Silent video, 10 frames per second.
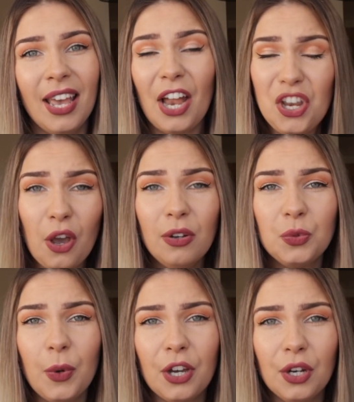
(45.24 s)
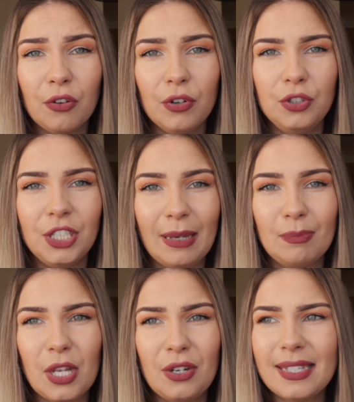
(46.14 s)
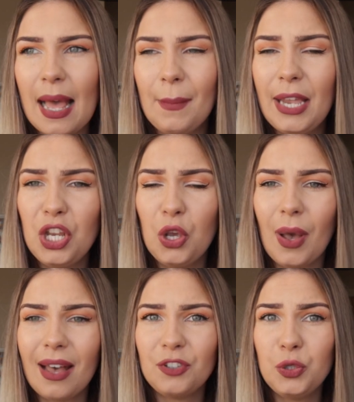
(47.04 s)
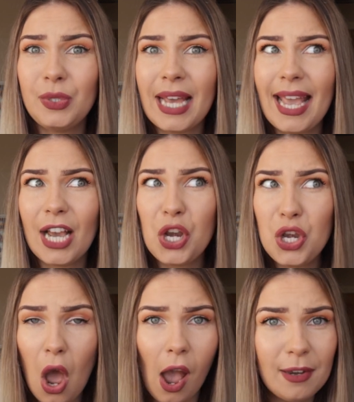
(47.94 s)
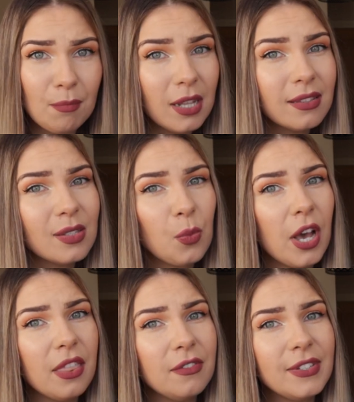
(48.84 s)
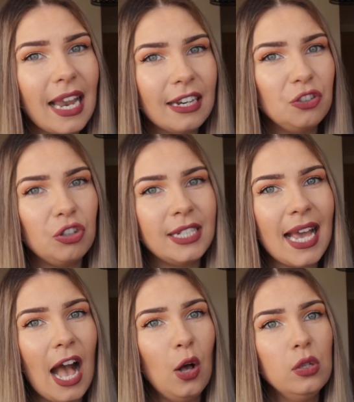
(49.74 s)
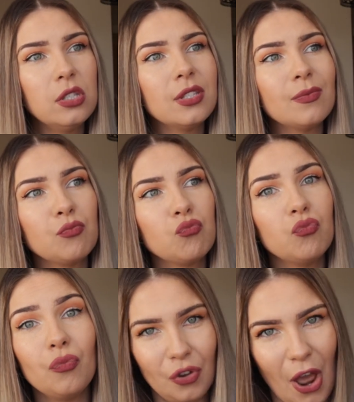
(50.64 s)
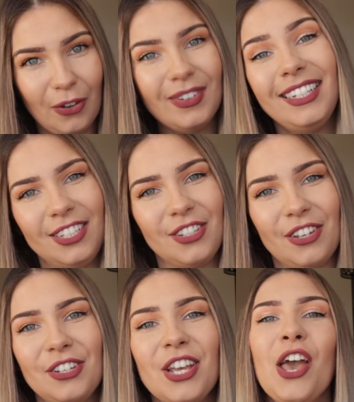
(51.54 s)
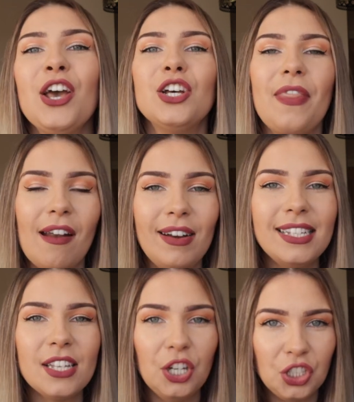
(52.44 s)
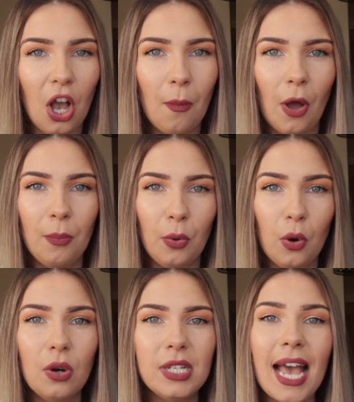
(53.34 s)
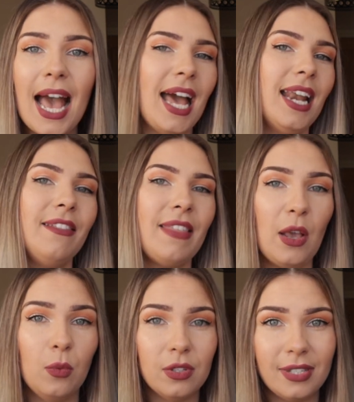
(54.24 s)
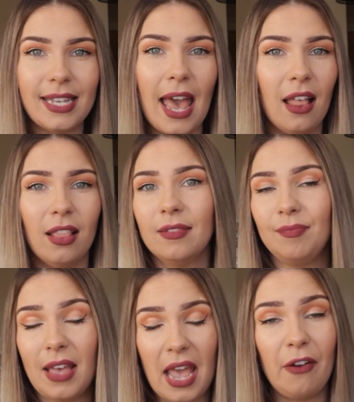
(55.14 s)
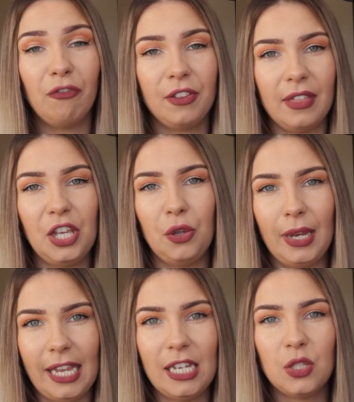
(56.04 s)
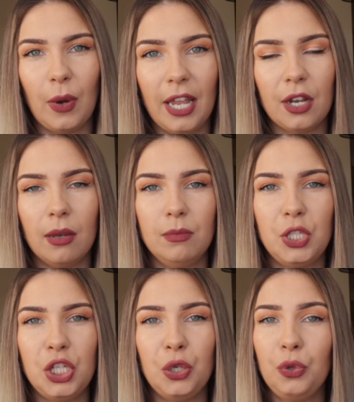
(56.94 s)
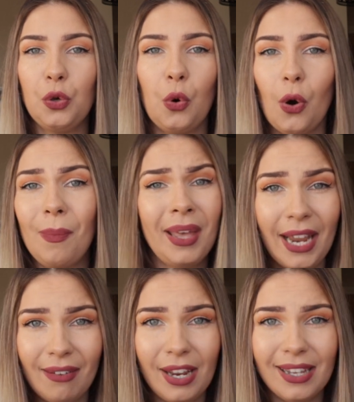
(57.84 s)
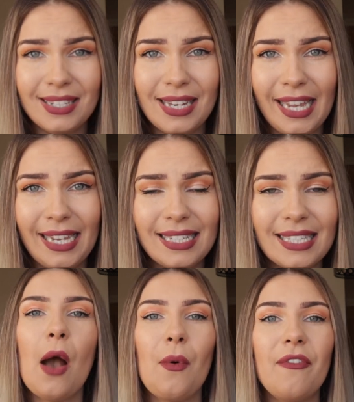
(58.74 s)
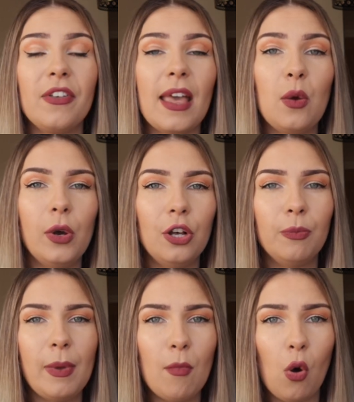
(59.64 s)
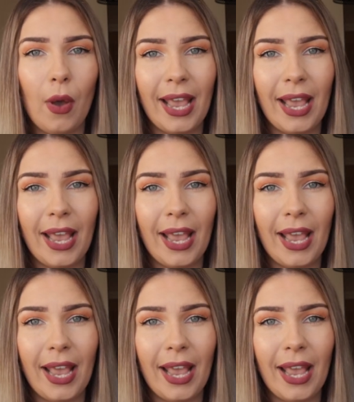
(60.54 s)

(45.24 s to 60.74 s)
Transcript: And you're going to work on a cruise ship, so does that mean you have to take 9 months worth of sanitary towels? No, it doesn't. There is a shop on board and they will sell everything you need when it comes to your period needs. However, they will be more